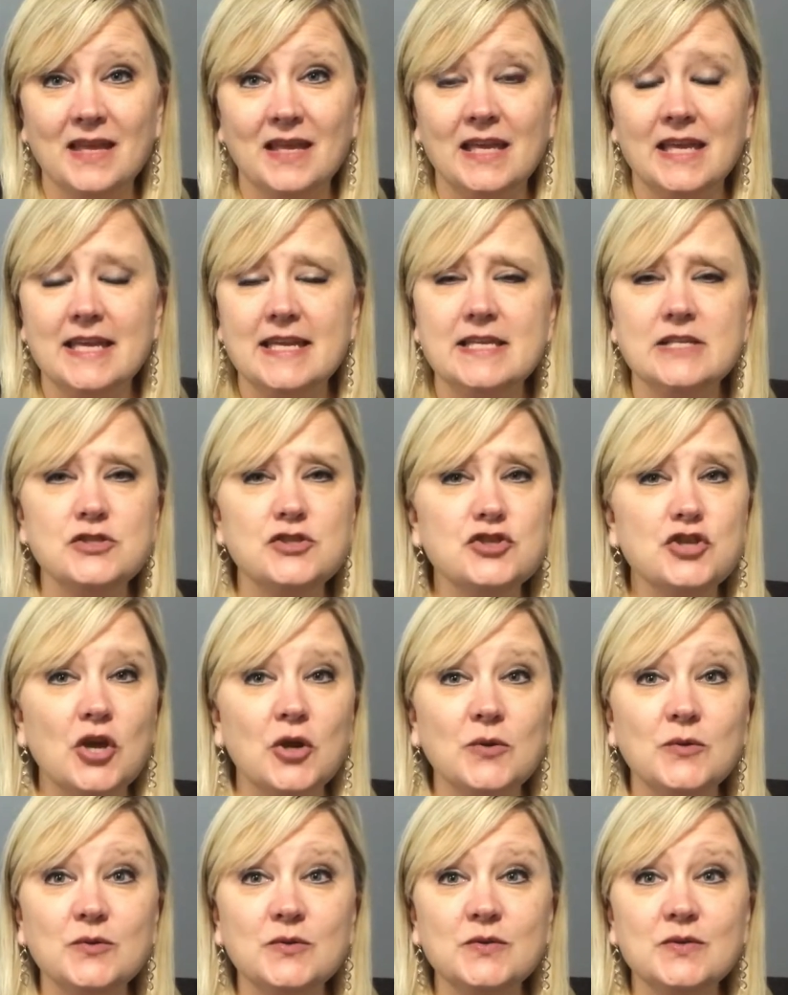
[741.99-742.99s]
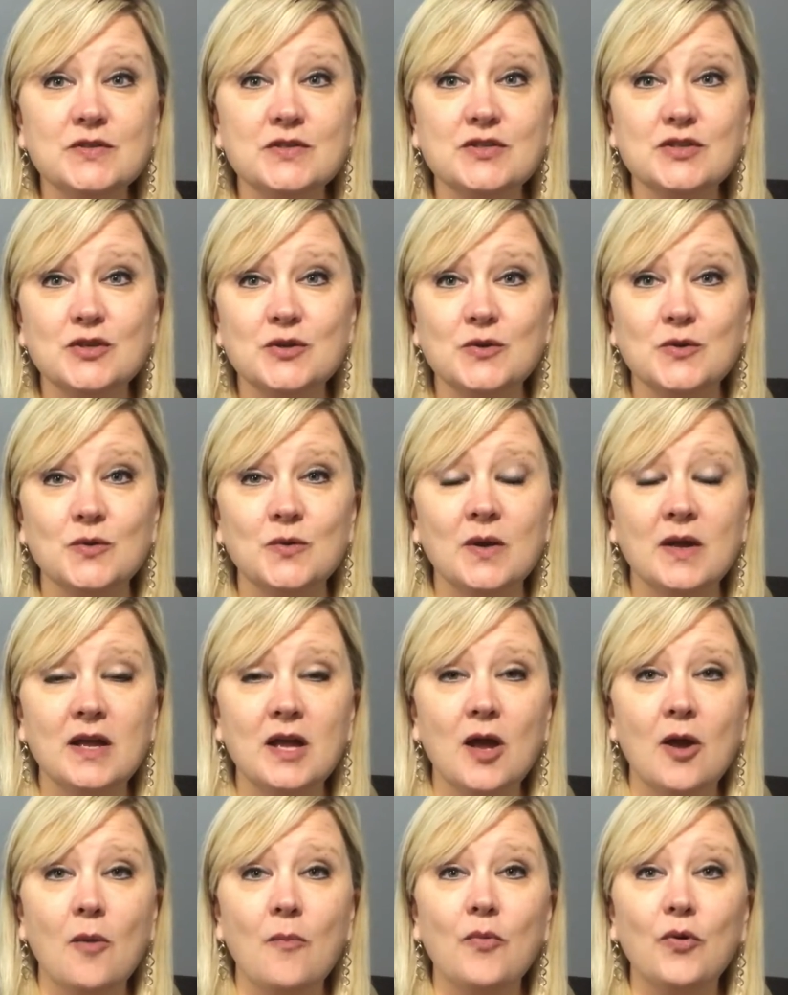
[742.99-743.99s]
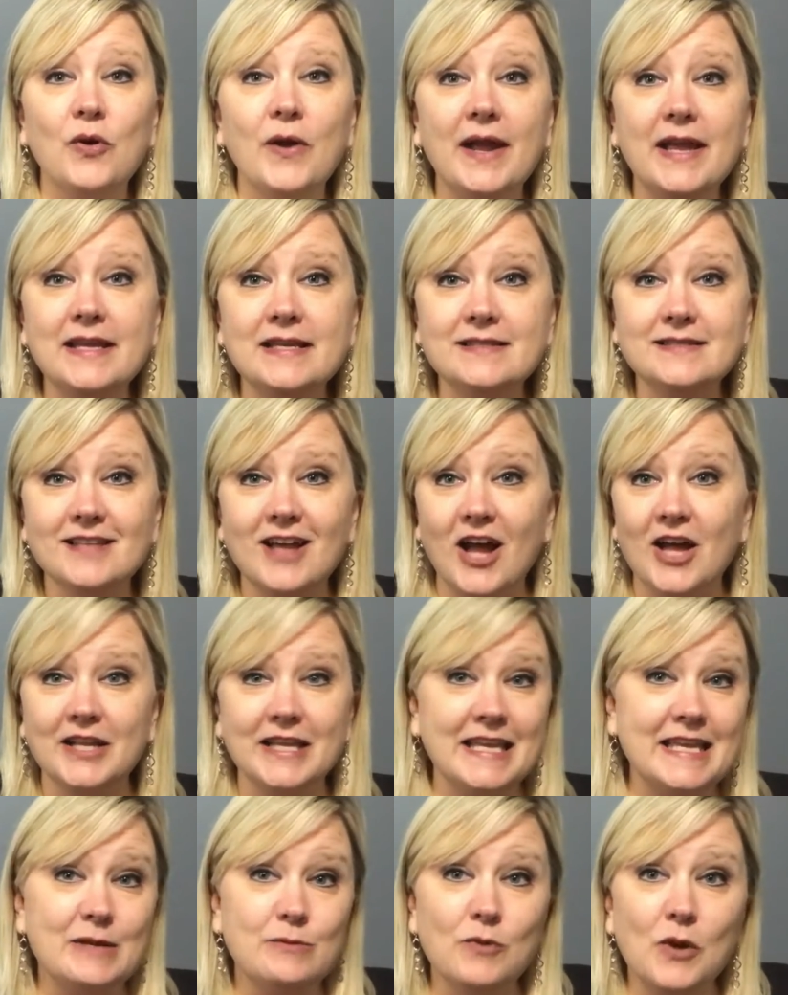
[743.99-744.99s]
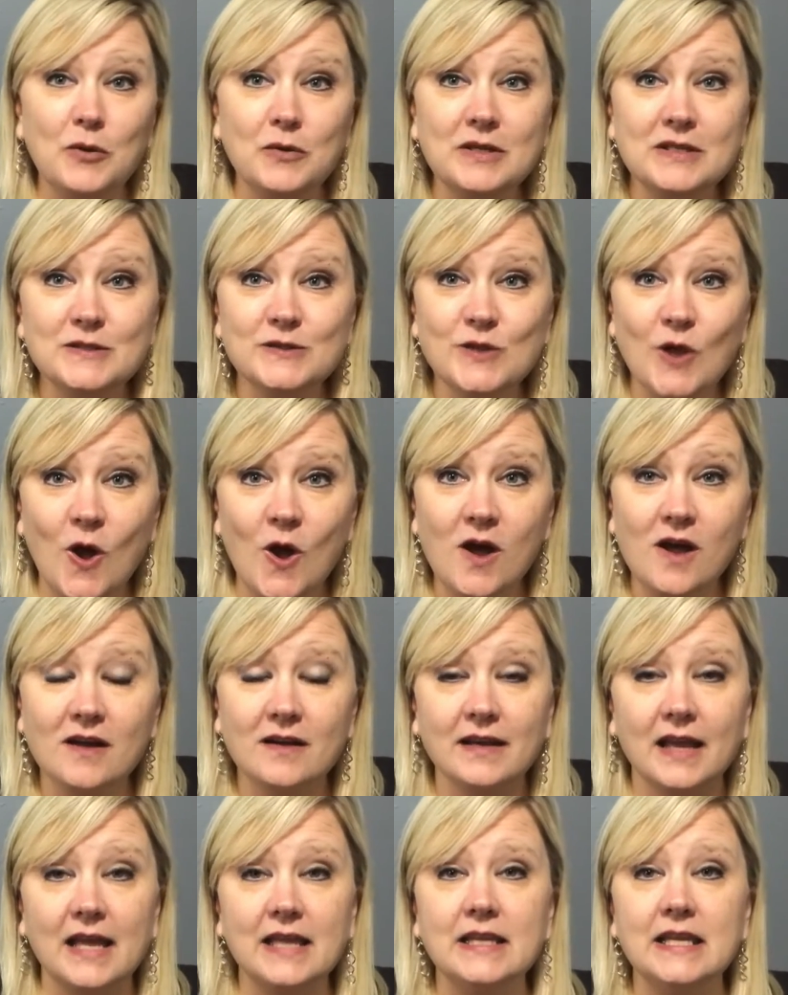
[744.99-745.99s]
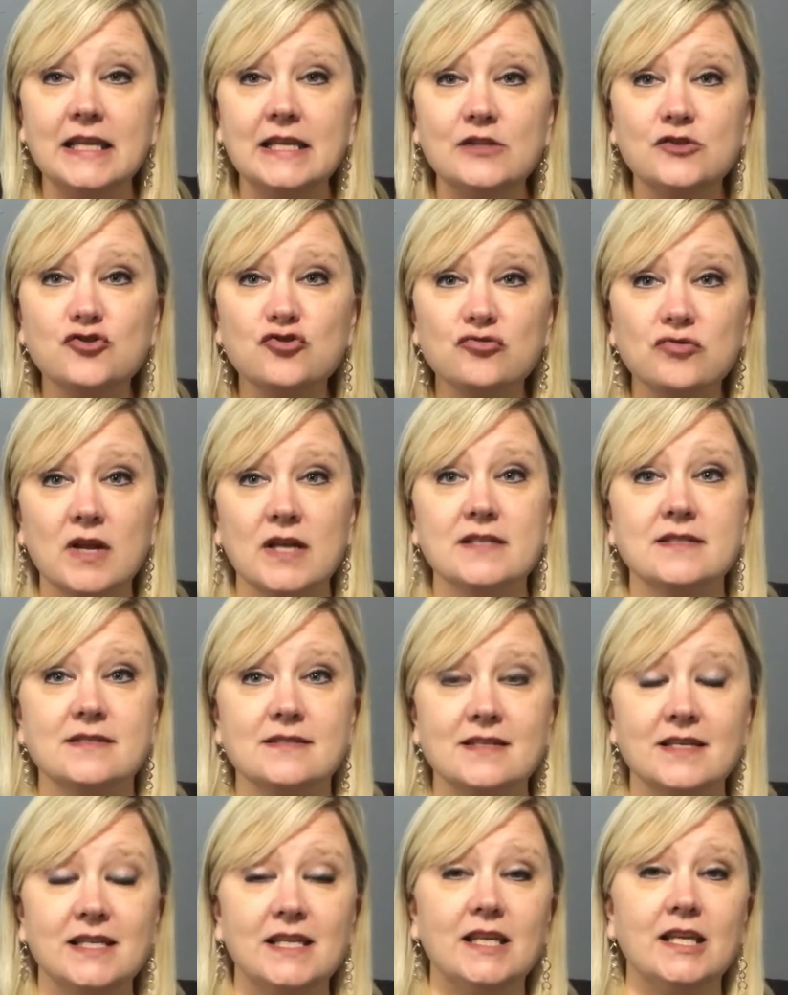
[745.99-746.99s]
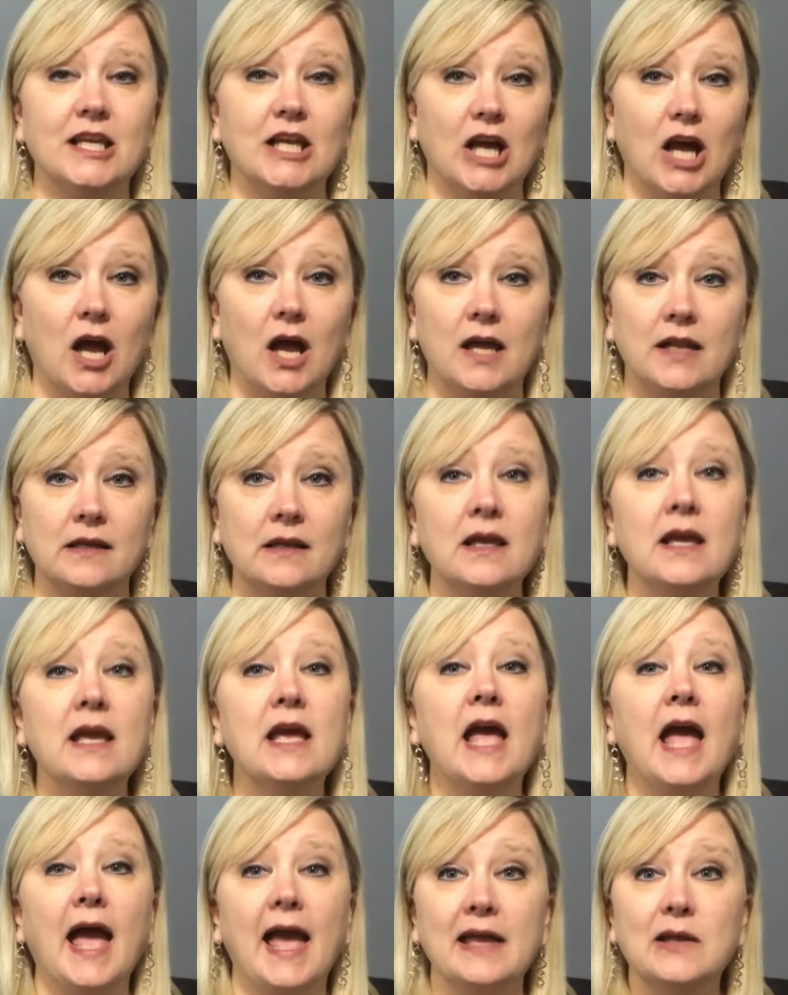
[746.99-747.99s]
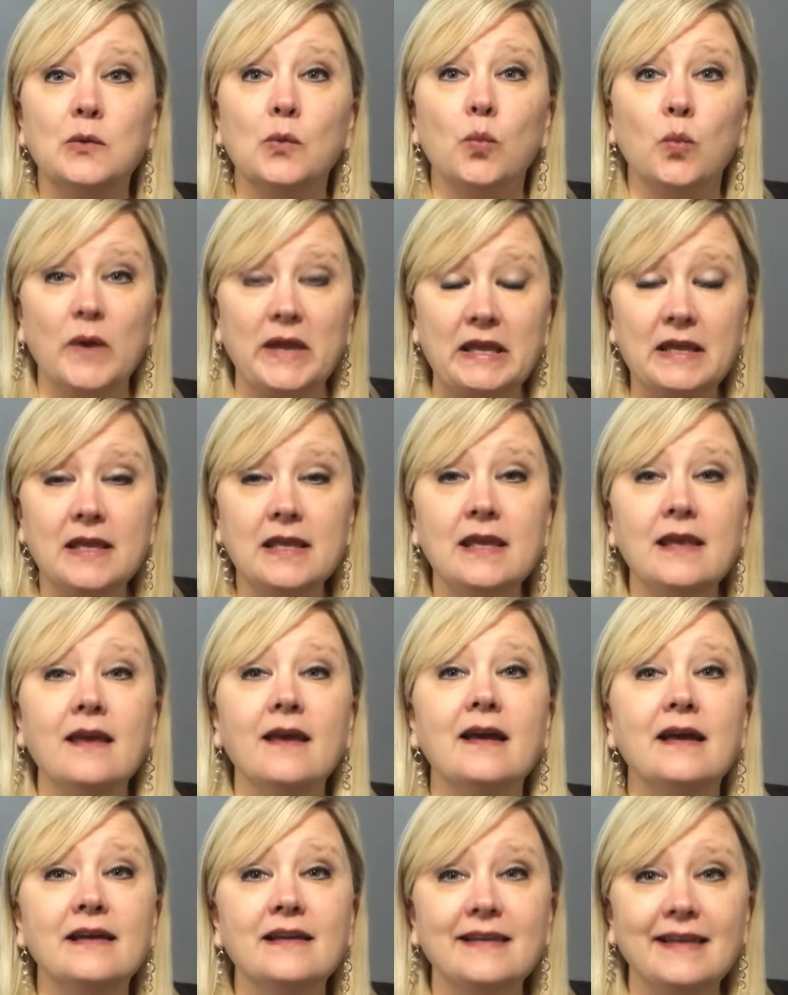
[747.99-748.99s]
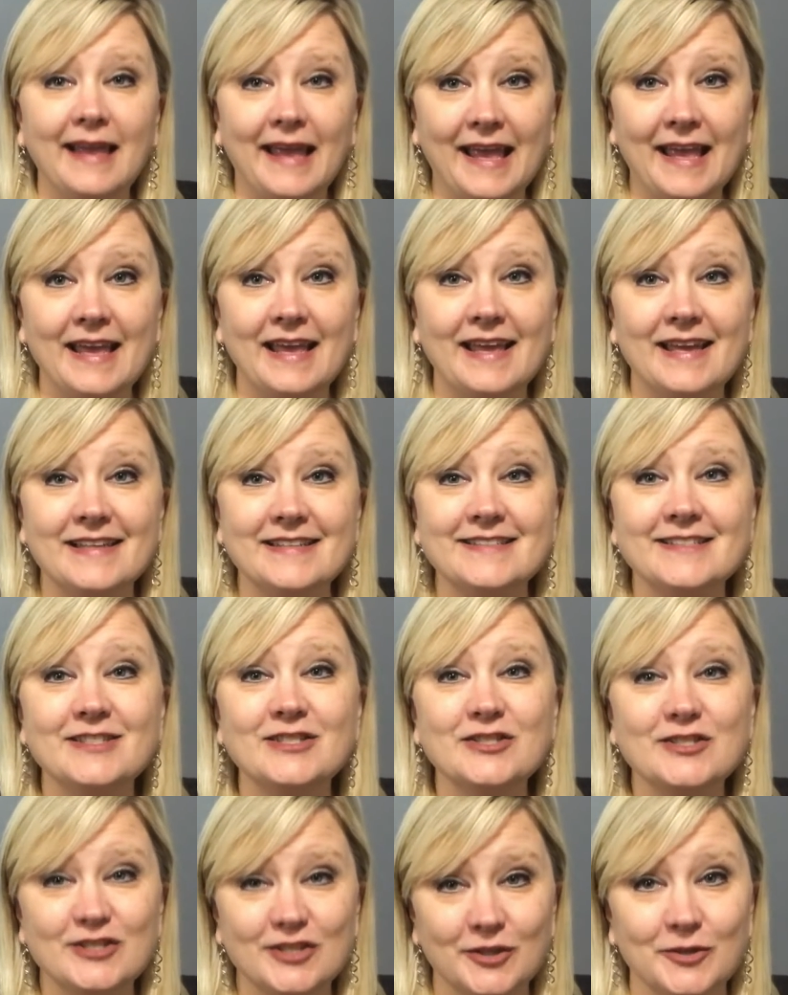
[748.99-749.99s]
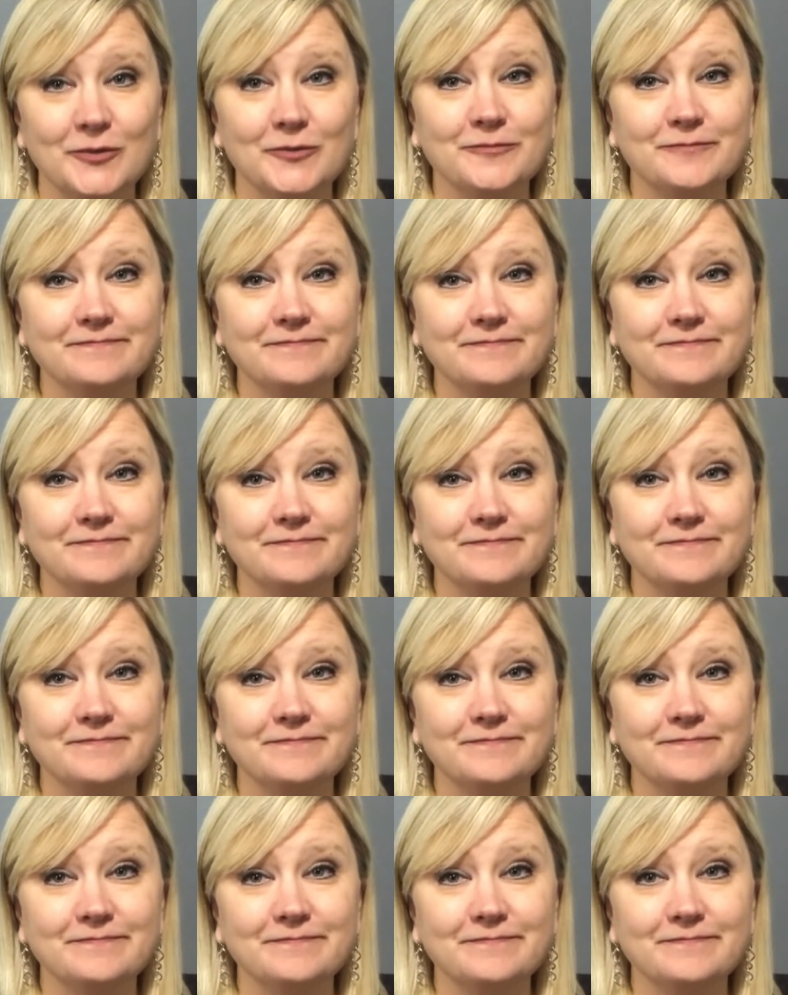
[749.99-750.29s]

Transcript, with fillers: He chose to praise God. He wrote a song and he trusted God, and we can too.